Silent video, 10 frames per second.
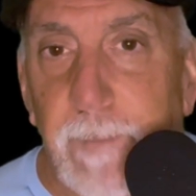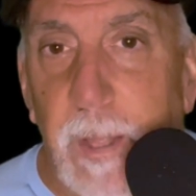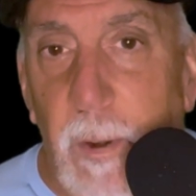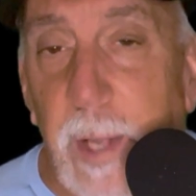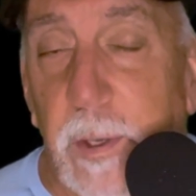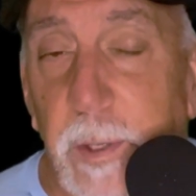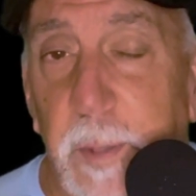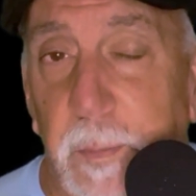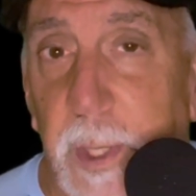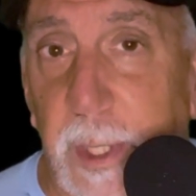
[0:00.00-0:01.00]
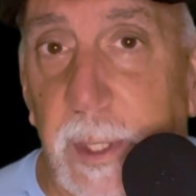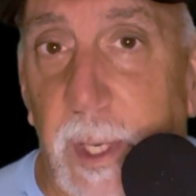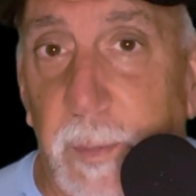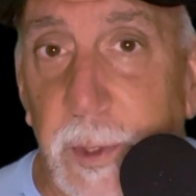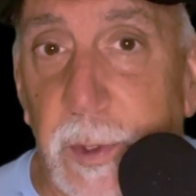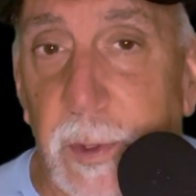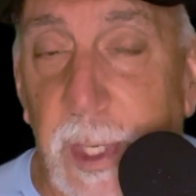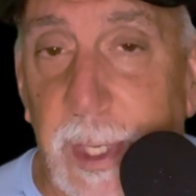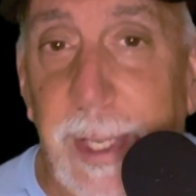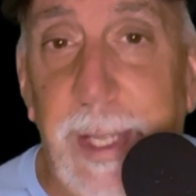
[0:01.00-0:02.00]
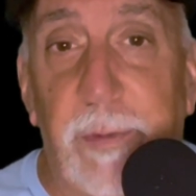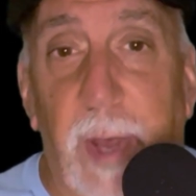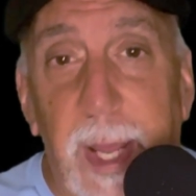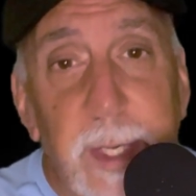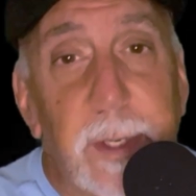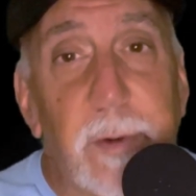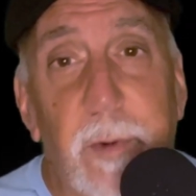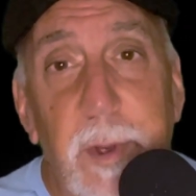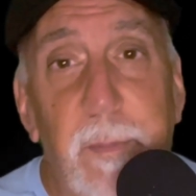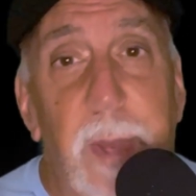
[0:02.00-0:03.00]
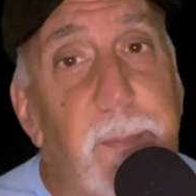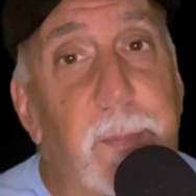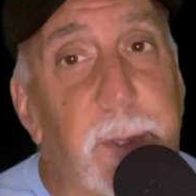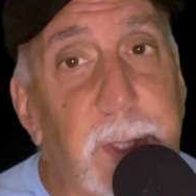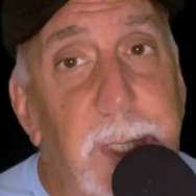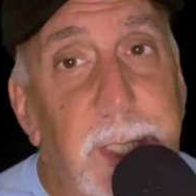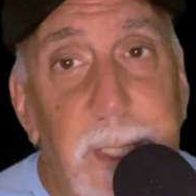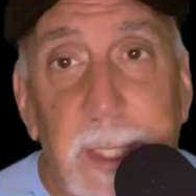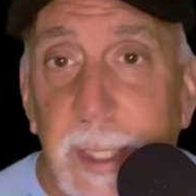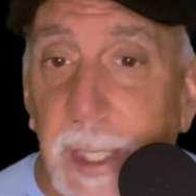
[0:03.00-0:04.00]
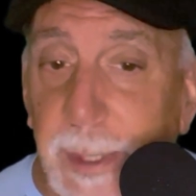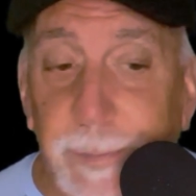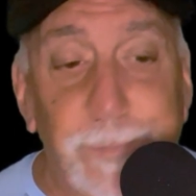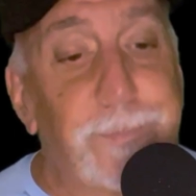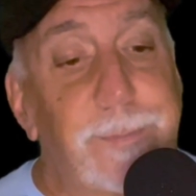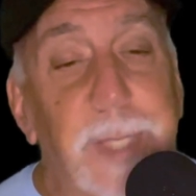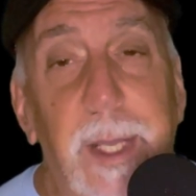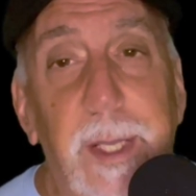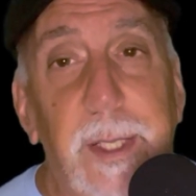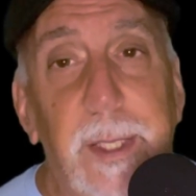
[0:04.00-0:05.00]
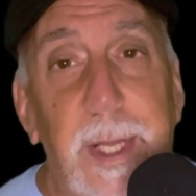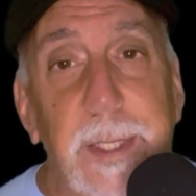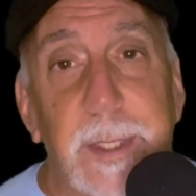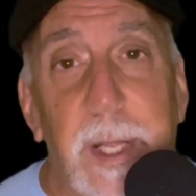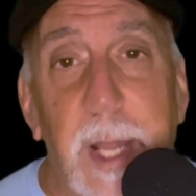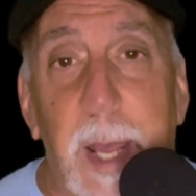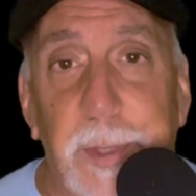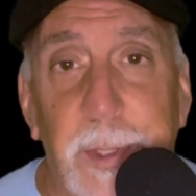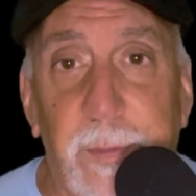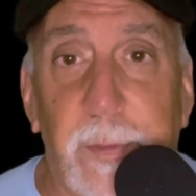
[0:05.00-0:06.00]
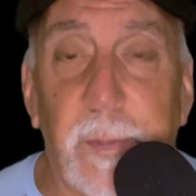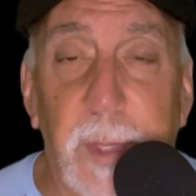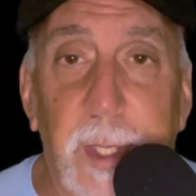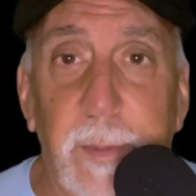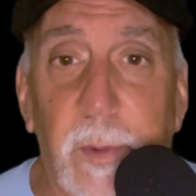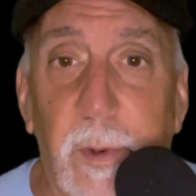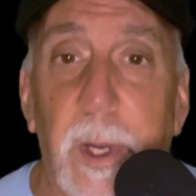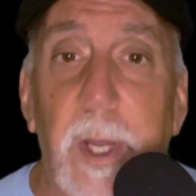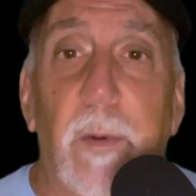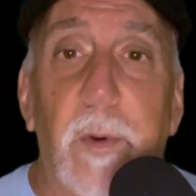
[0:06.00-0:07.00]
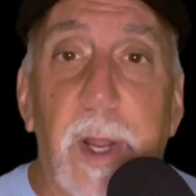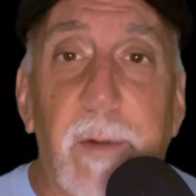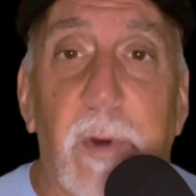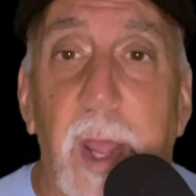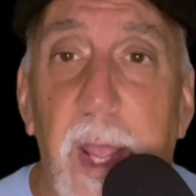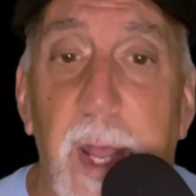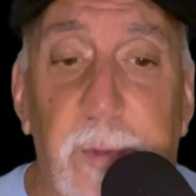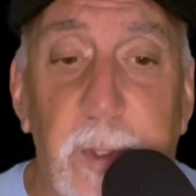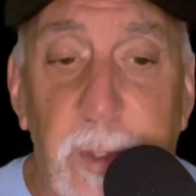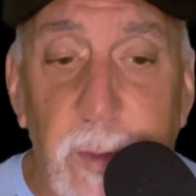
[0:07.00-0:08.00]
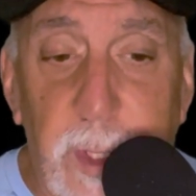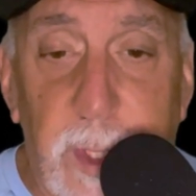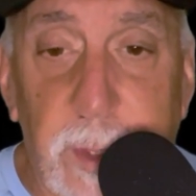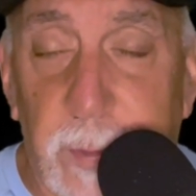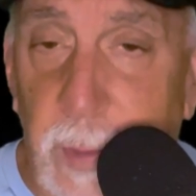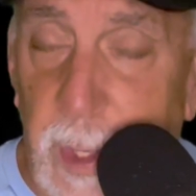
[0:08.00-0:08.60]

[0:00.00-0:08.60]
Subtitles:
I could have picked up a drink if I didn't remember that that's not an option for me anymore. Whatever I have to do to get through